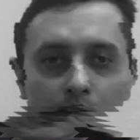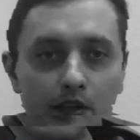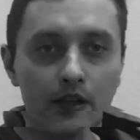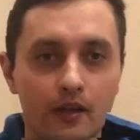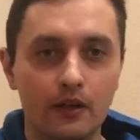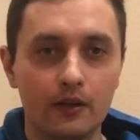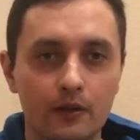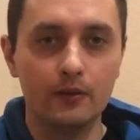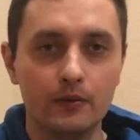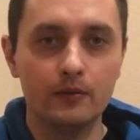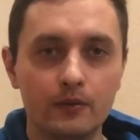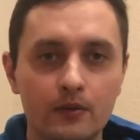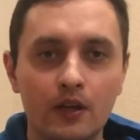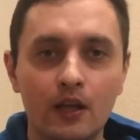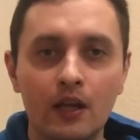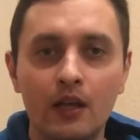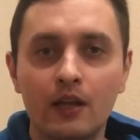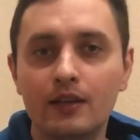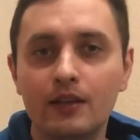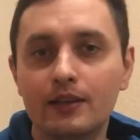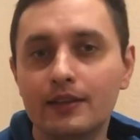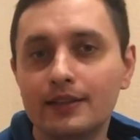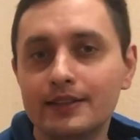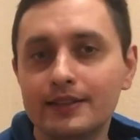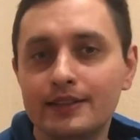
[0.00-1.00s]
Now,
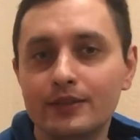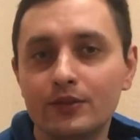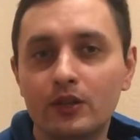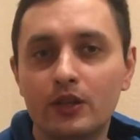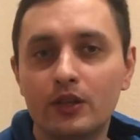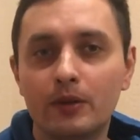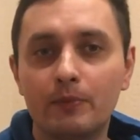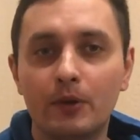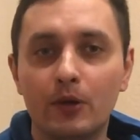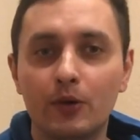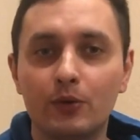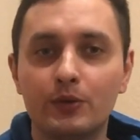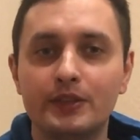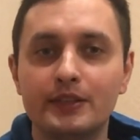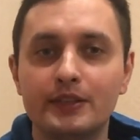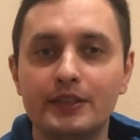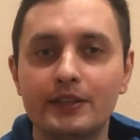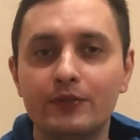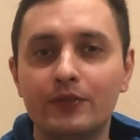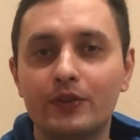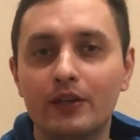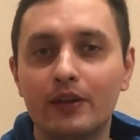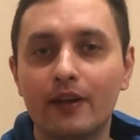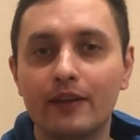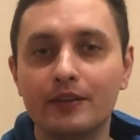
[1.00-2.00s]
let's talk about
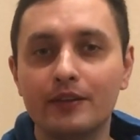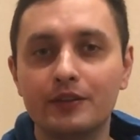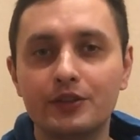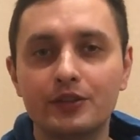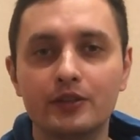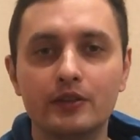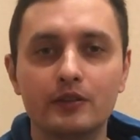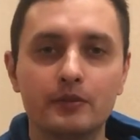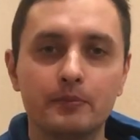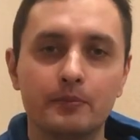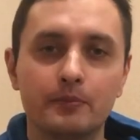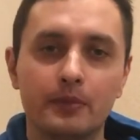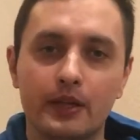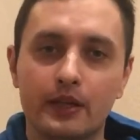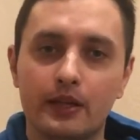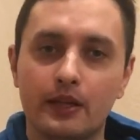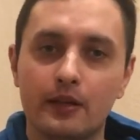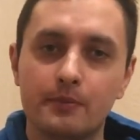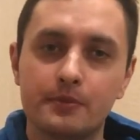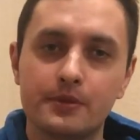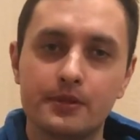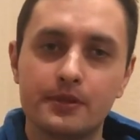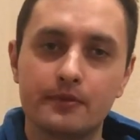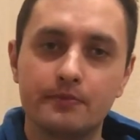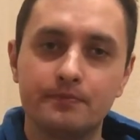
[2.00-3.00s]
differential
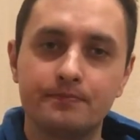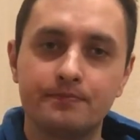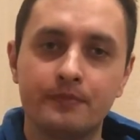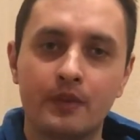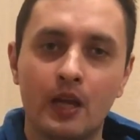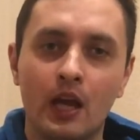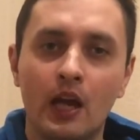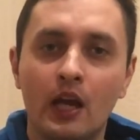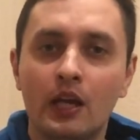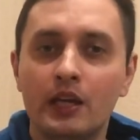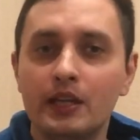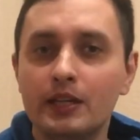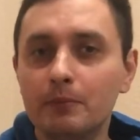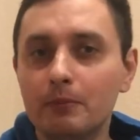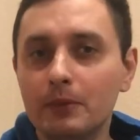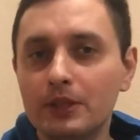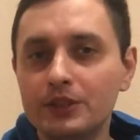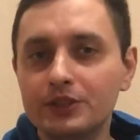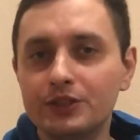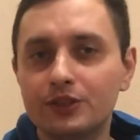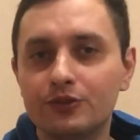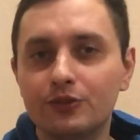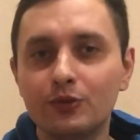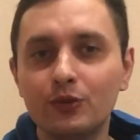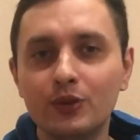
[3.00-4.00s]
backups.
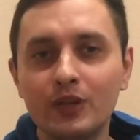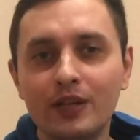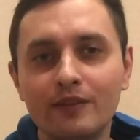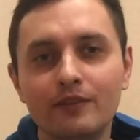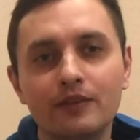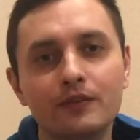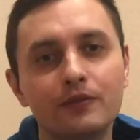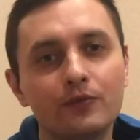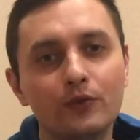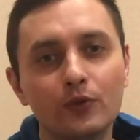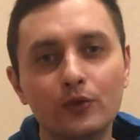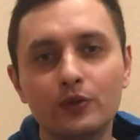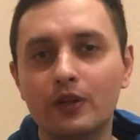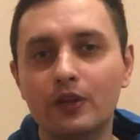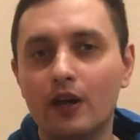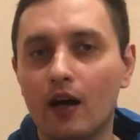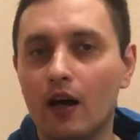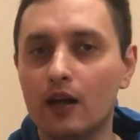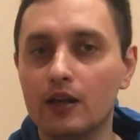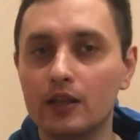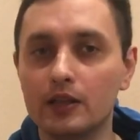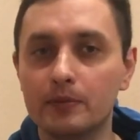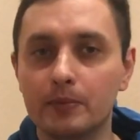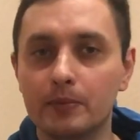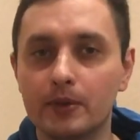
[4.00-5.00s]
Imagine you have a
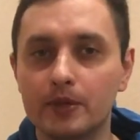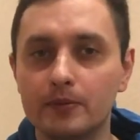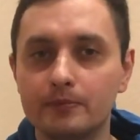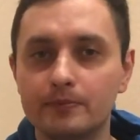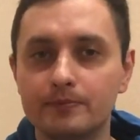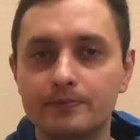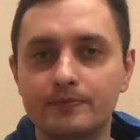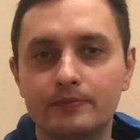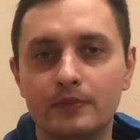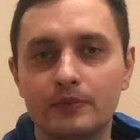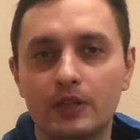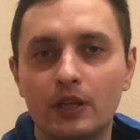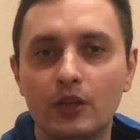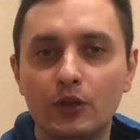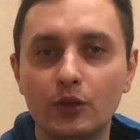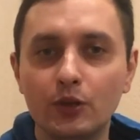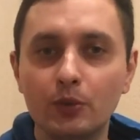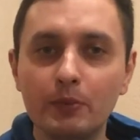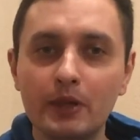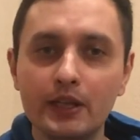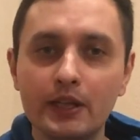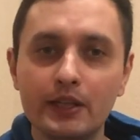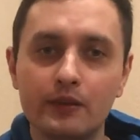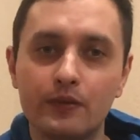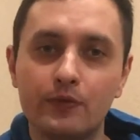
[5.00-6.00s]
photo album.
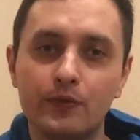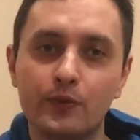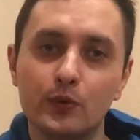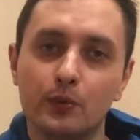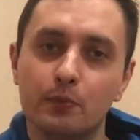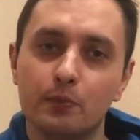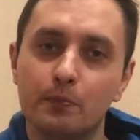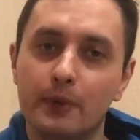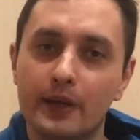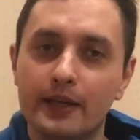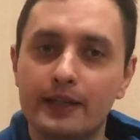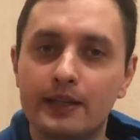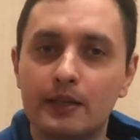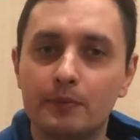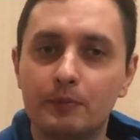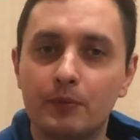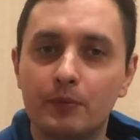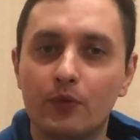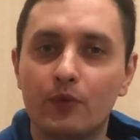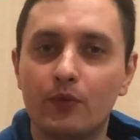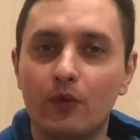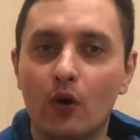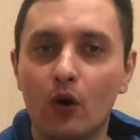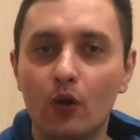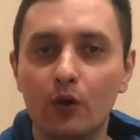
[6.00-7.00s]
You make a full
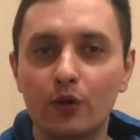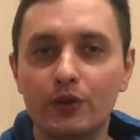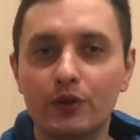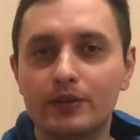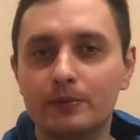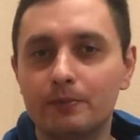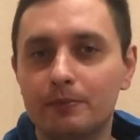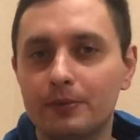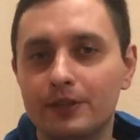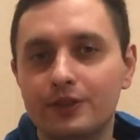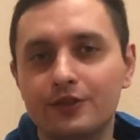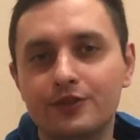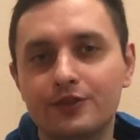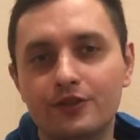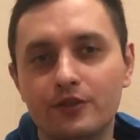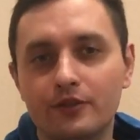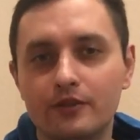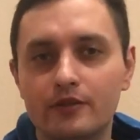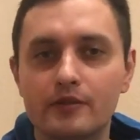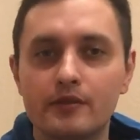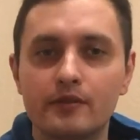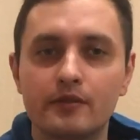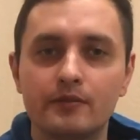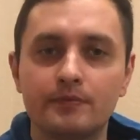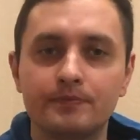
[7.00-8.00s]
backup of all the
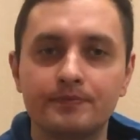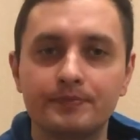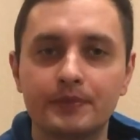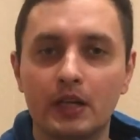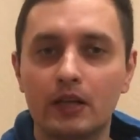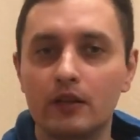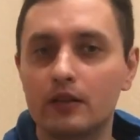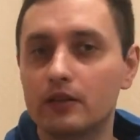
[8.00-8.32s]
pictures.